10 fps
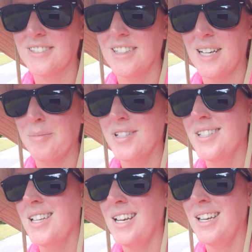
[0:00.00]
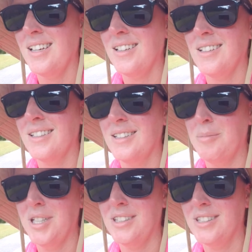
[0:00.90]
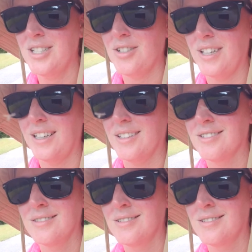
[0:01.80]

I'm sitting here in the middle of the trail